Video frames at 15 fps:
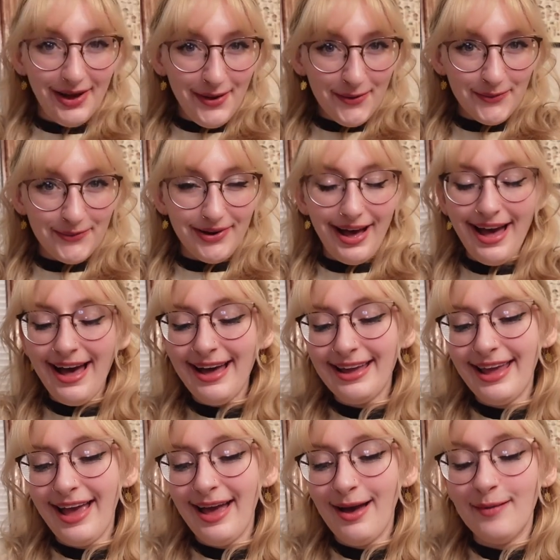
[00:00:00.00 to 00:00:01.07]
Hello, I
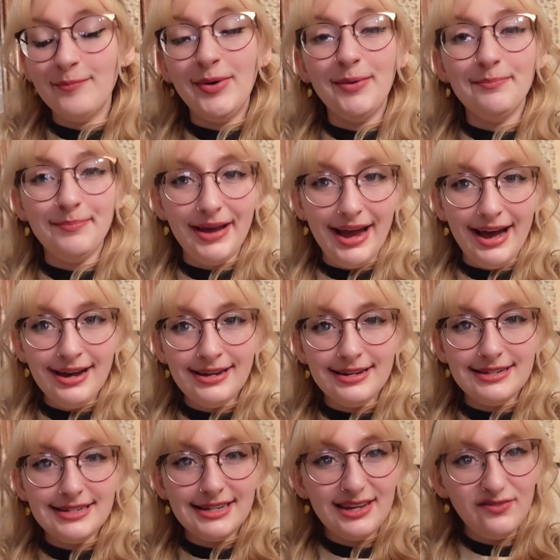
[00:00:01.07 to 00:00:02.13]
am back
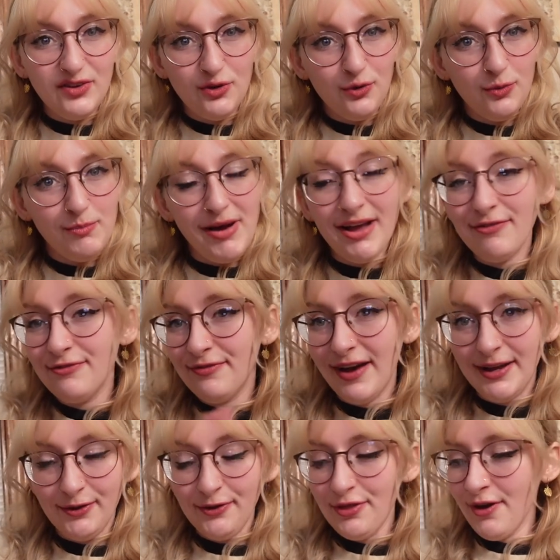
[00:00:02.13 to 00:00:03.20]
to give you my
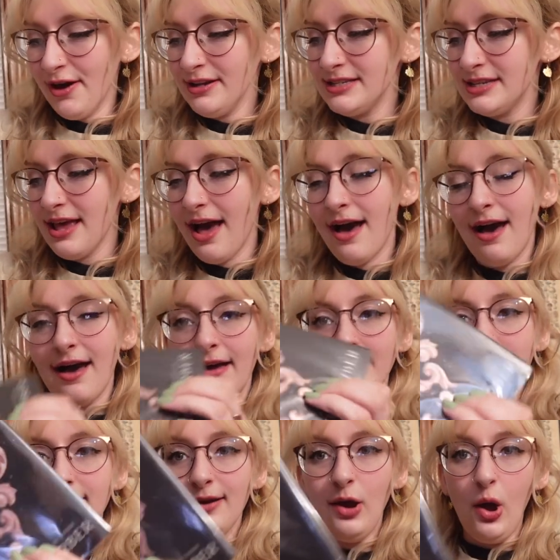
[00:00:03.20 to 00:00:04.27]
final thoughts on
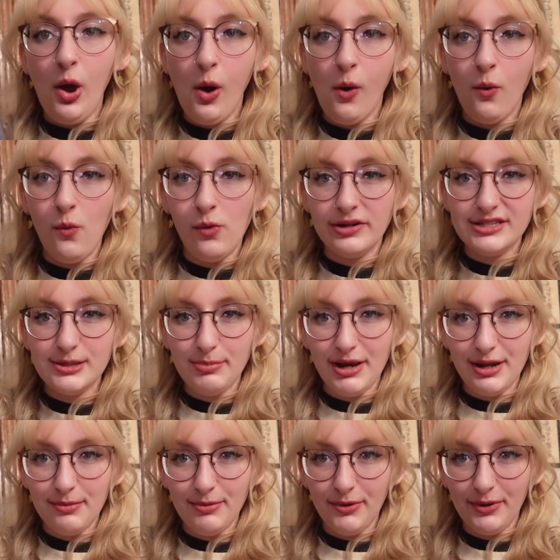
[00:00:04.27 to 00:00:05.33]
Once
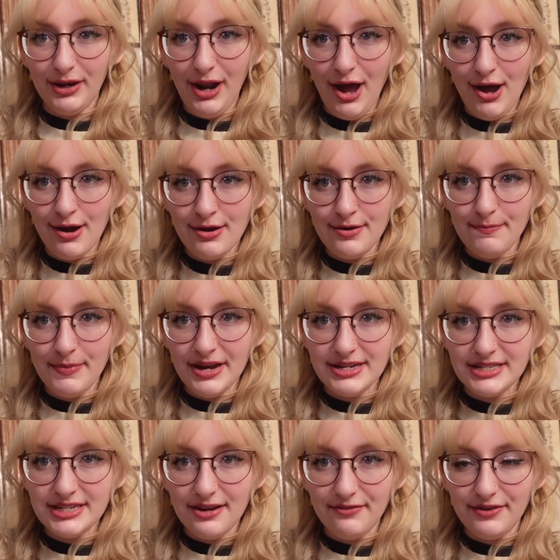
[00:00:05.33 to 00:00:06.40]
Upon a Broken Heart by
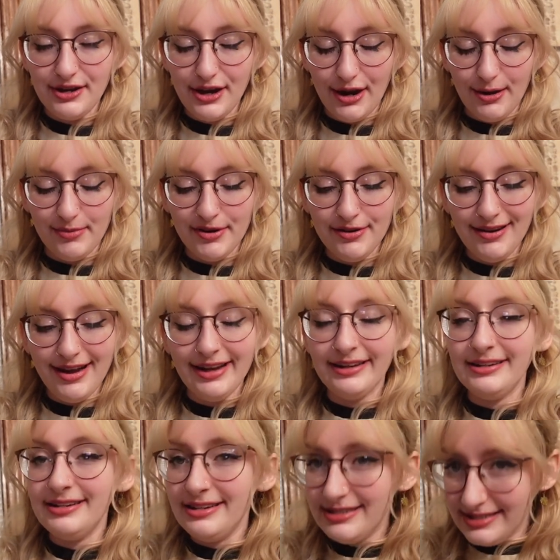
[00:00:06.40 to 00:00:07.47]
Stephanie Garber.
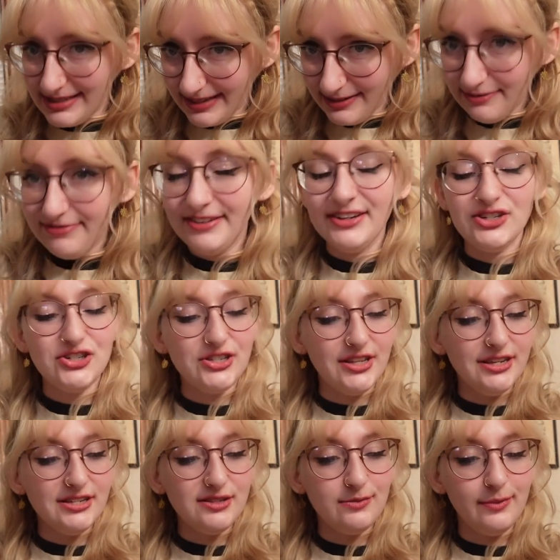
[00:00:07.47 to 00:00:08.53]
I did finish
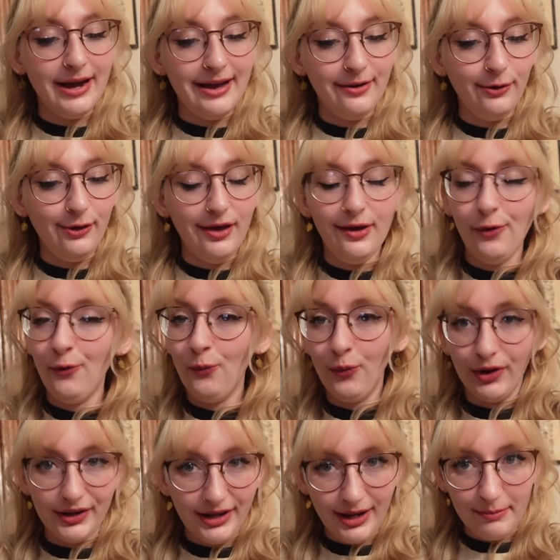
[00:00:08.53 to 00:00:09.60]
this while
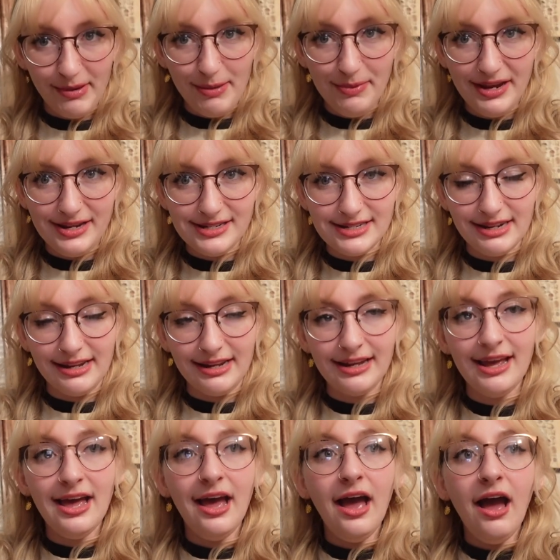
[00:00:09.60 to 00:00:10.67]
working on my painting.
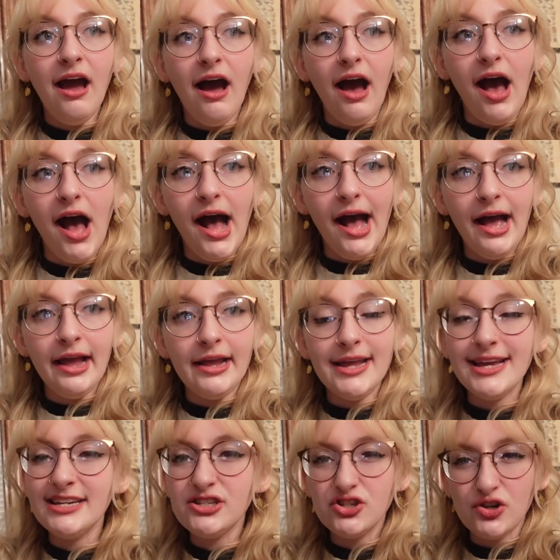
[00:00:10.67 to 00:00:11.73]
I
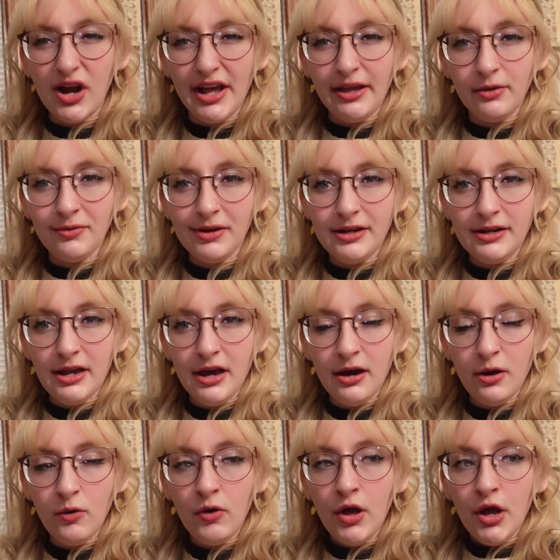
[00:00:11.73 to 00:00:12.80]
It's drying right
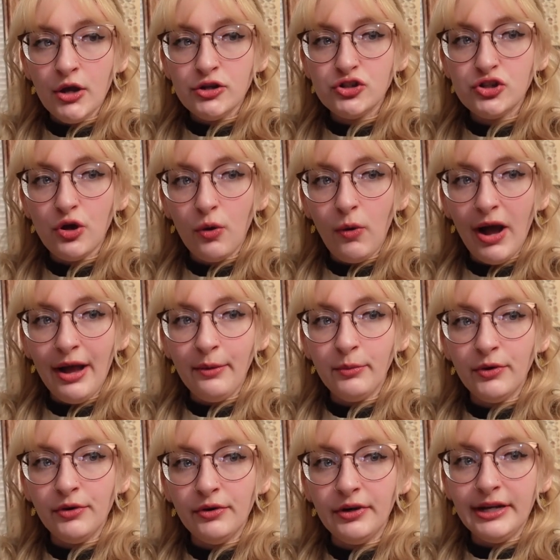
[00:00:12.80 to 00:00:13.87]
now, so I
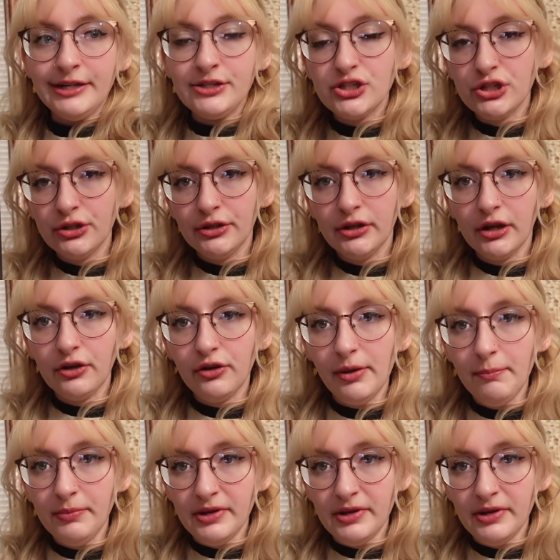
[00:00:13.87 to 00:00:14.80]
will insert a clip